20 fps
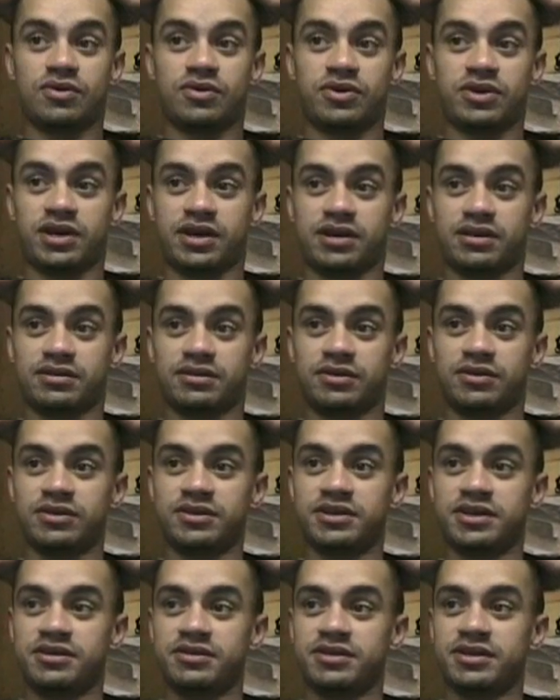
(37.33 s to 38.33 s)
Oh yeah. The only
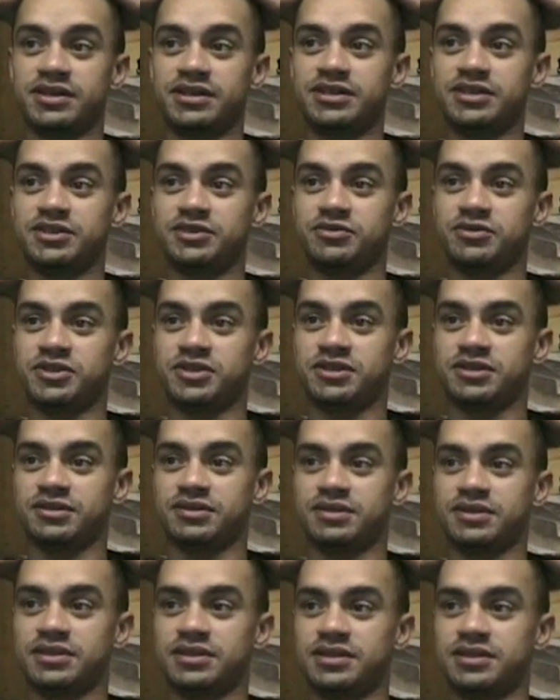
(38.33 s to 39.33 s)
thing you could do is
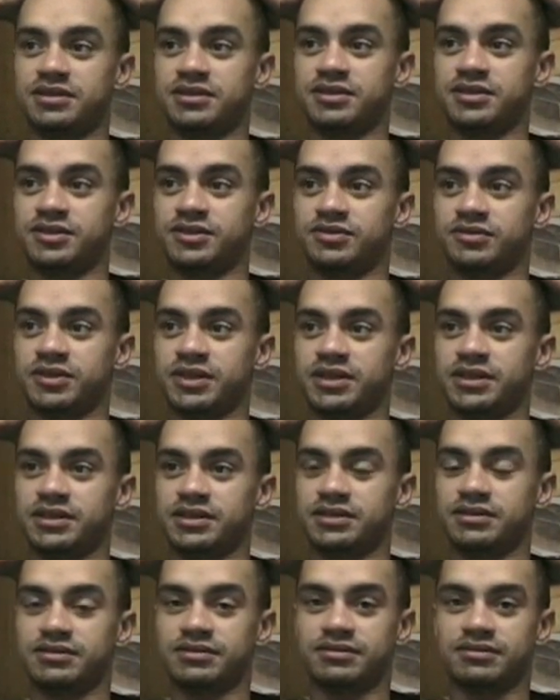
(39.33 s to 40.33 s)
just sit here and drink,
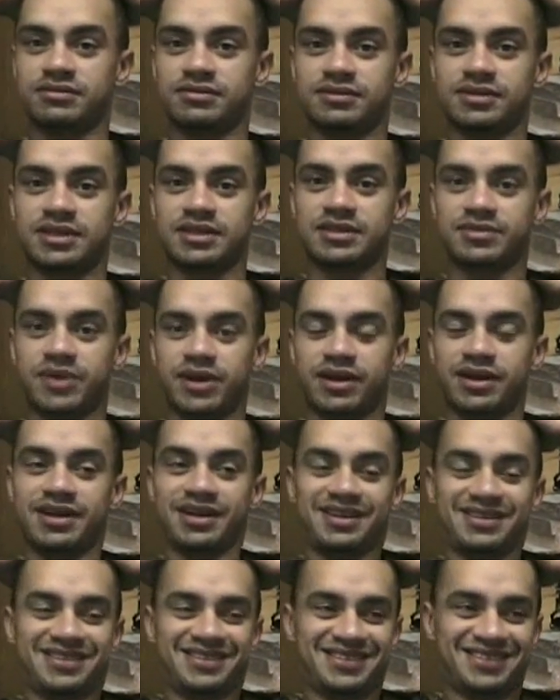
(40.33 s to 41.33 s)
and that's about it.
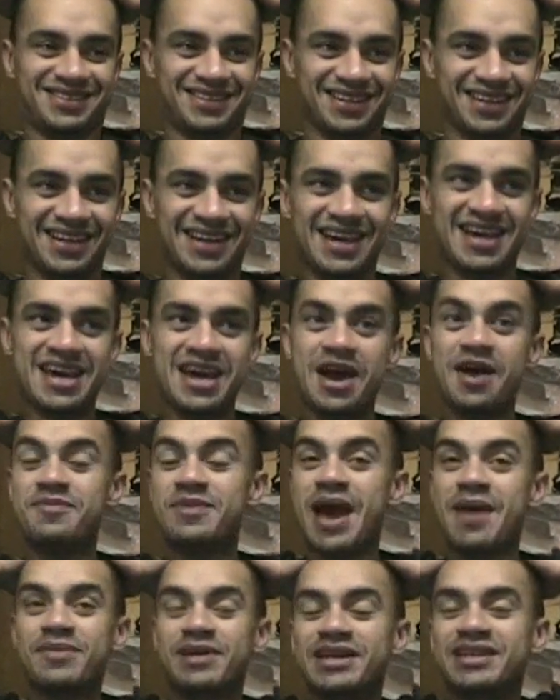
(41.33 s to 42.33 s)

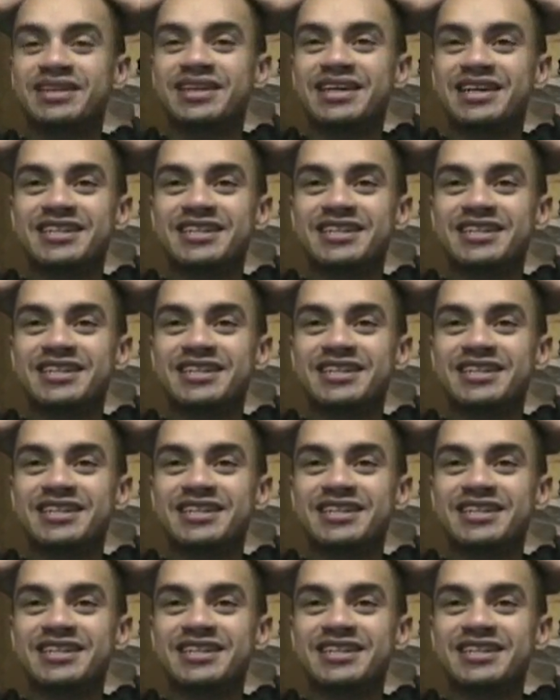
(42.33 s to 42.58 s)
I mean,